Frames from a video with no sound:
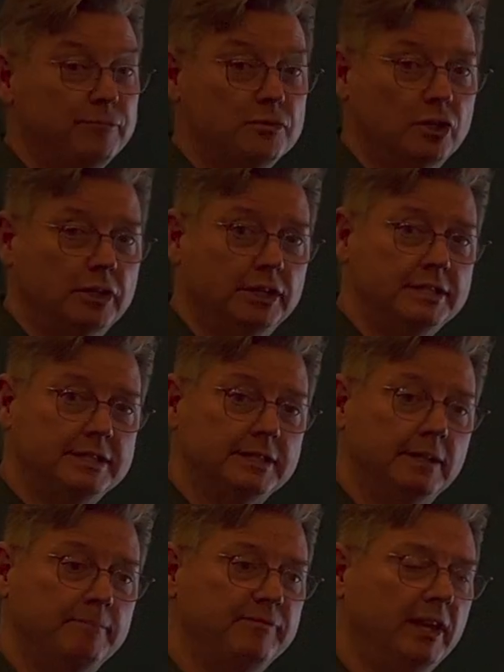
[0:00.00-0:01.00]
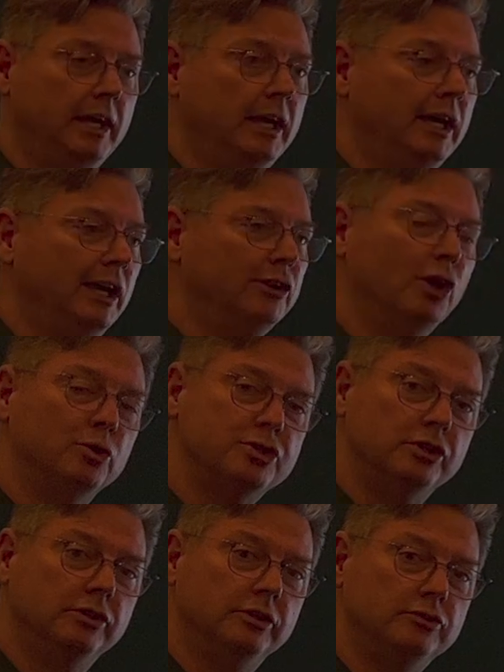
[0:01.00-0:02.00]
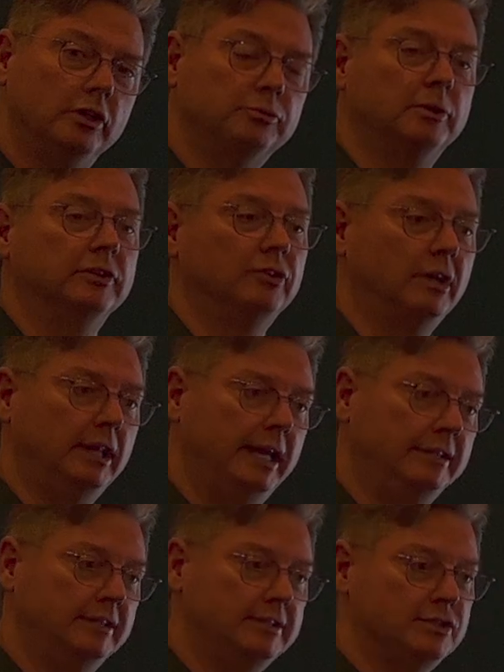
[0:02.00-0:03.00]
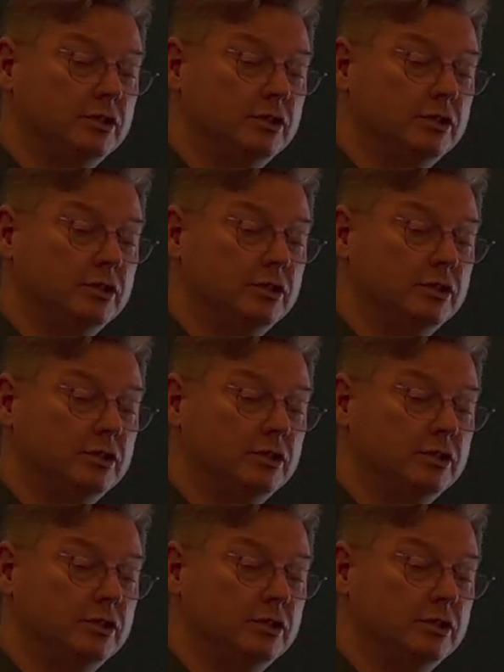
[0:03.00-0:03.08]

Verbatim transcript: sure. It's um, the Ocean software. It's the latest